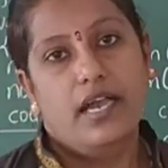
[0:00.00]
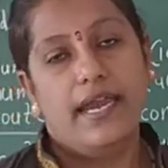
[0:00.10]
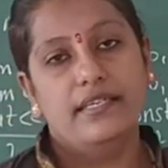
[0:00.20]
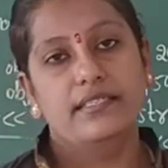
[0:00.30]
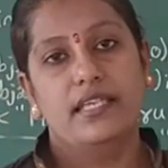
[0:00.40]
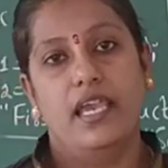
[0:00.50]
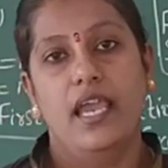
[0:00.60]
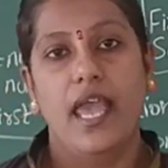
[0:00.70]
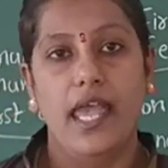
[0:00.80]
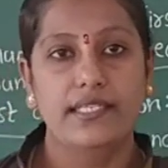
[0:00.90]
ends
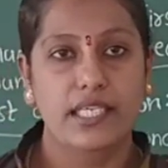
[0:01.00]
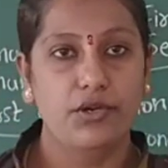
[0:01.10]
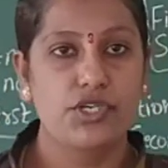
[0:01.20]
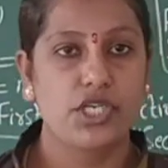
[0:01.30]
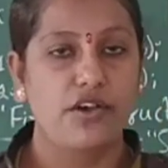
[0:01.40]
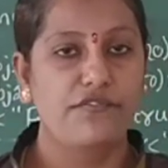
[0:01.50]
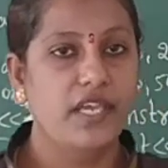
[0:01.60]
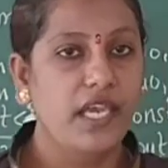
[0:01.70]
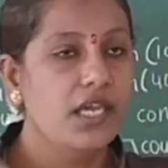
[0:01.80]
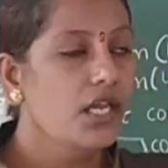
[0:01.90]
the execution
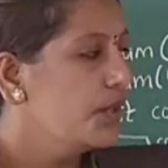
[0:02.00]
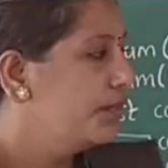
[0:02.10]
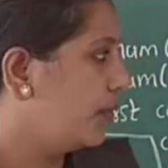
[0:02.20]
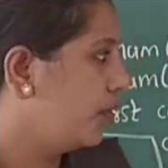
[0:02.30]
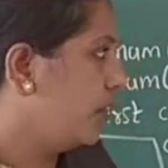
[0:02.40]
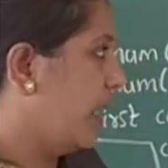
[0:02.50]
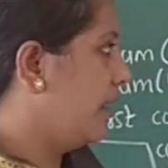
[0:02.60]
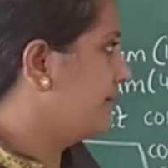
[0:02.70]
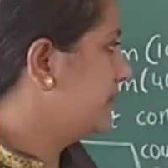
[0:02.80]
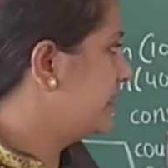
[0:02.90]
of the
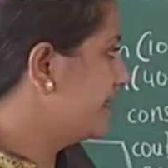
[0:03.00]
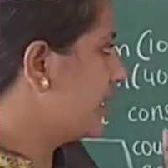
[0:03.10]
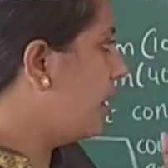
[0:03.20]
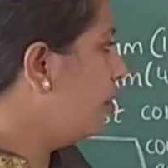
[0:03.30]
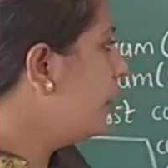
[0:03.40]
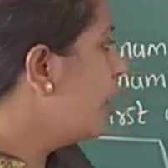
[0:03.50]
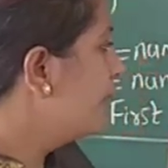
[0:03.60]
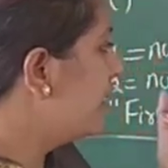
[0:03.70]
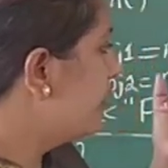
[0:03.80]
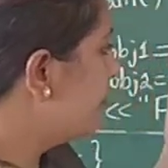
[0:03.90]
program. This is
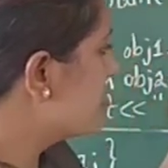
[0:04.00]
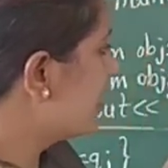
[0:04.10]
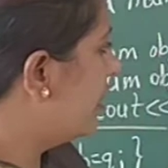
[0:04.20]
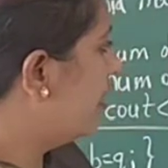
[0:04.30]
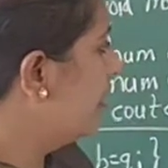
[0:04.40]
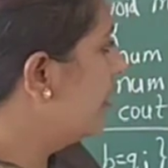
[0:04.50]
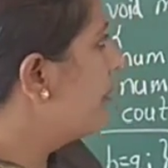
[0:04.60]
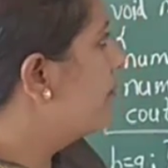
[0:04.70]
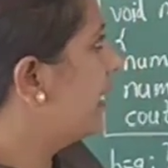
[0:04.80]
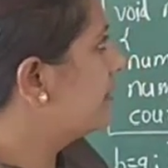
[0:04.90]
how we use
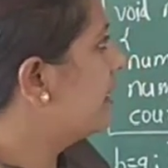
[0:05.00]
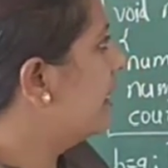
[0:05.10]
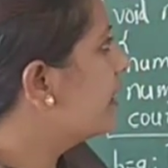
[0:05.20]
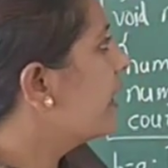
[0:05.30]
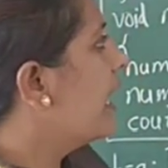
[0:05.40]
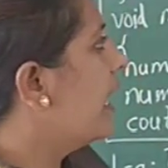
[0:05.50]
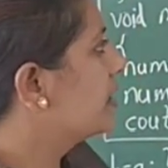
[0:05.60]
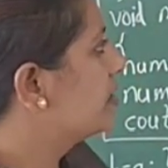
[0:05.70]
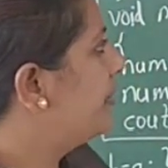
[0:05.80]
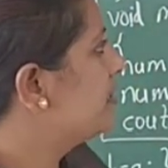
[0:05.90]
a method
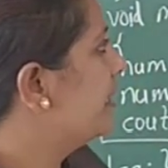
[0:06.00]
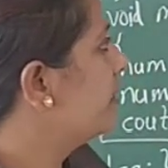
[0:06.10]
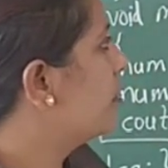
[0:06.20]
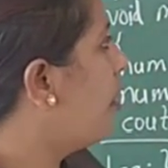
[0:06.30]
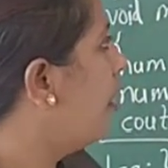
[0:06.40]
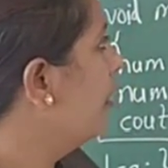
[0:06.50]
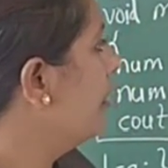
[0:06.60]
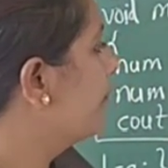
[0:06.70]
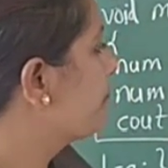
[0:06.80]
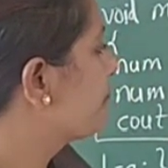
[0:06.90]
explicit call
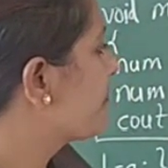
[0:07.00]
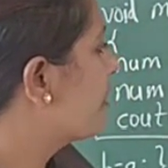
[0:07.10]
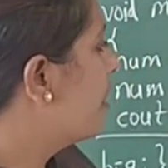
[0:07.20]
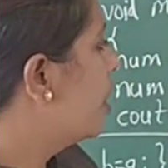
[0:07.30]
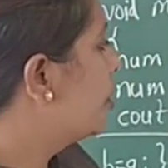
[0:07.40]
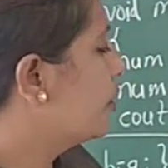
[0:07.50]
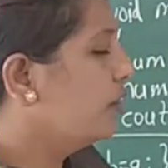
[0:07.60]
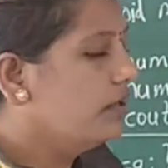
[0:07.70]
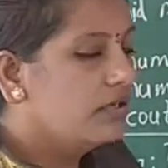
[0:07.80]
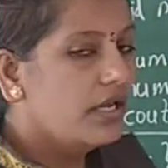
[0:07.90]

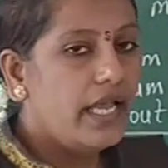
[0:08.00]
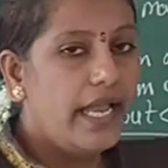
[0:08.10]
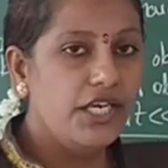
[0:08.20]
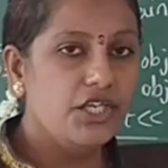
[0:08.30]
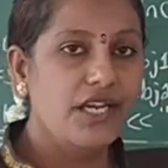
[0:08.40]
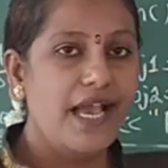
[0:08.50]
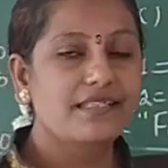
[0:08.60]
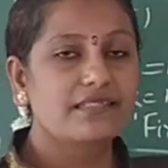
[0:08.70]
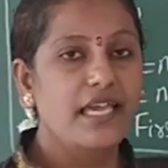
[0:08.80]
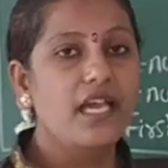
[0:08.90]
to
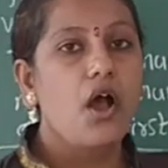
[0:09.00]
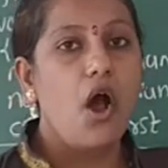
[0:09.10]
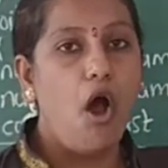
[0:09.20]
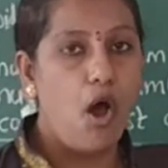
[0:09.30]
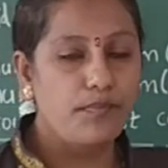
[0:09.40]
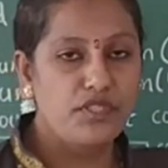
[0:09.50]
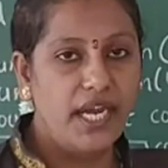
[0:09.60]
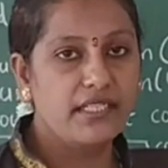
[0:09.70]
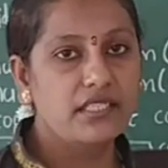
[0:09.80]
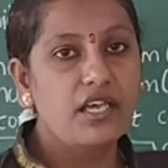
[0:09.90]
initialize the
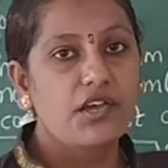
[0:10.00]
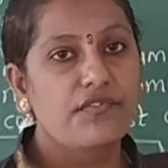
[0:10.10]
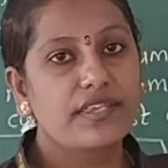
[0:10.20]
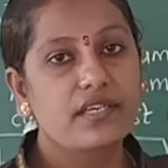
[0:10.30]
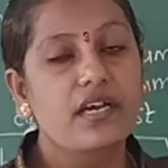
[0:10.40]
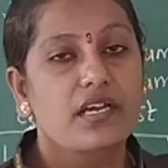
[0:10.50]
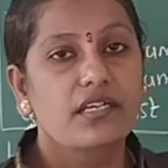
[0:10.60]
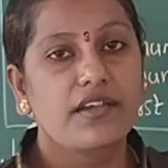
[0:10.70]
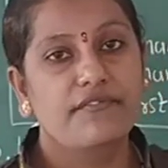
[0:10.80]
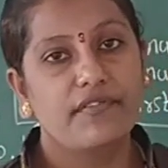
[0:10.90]
objects with the
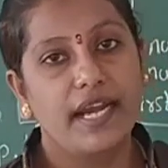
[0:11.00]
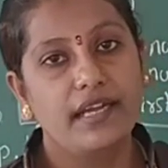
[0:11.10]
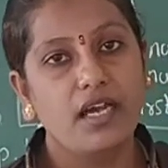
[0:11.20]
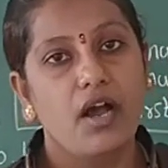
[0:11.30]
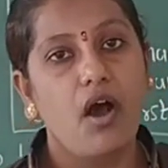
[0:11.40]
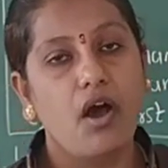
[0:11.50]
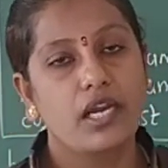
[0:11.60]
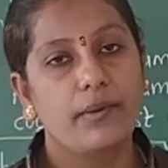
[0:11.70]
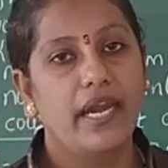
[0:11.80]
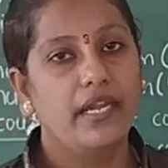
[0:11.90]
different
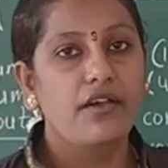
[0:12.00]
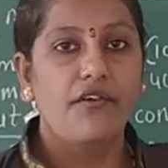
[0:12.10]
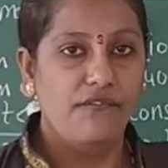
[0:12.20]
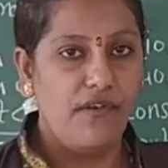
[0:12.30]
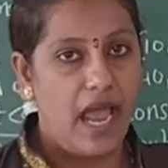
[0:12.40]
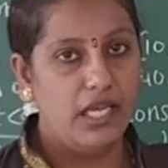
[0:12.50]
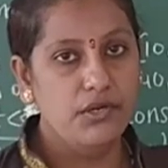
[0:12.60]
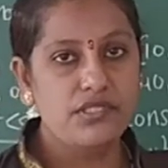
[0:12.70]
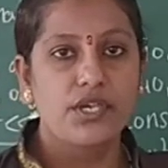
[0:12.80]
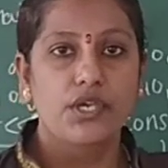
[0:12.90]
argument
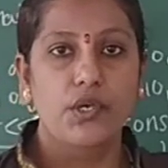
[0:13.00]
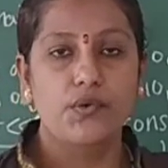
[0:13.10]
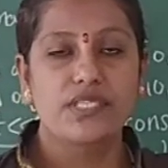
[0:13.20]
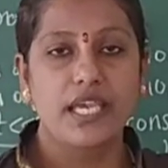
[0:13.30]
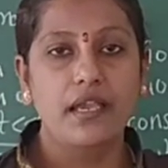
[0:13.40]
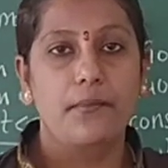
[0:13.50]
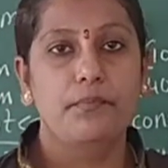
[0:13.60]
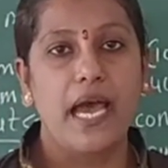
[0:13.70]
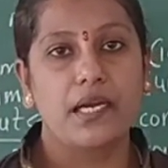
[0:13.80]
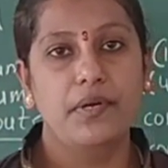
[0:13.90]
values using
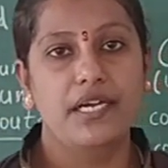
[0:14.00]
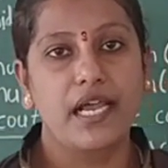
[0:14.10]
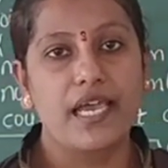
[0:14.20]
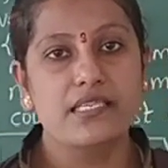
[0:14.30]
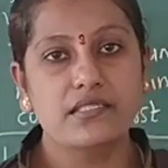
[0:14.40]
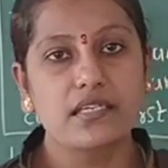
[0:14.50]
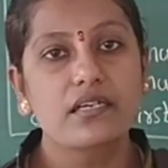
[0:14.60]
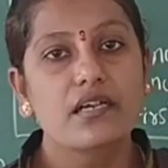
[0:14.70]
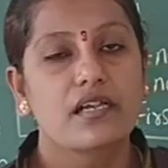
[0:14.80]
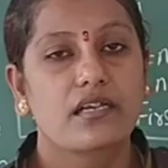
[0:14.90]

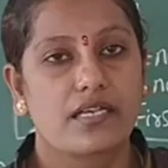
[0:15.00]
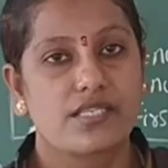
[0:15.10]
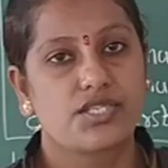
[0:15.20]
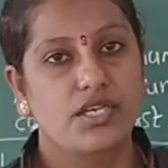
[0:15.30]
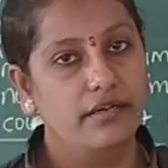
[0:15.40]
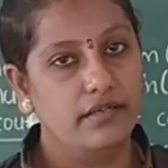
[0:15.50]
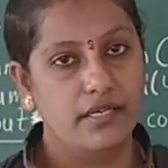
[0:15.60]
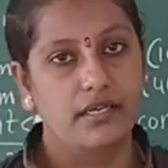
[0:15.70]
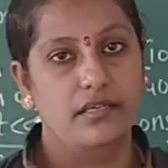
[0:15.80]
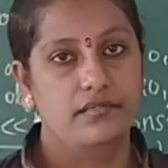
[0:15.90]
parameterized
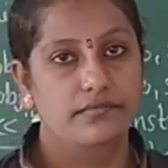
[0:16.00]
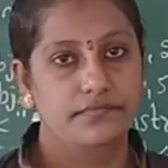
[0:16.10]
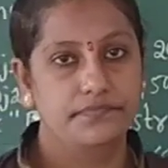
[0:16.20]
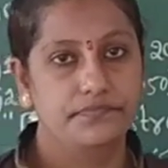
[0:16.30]
constructor.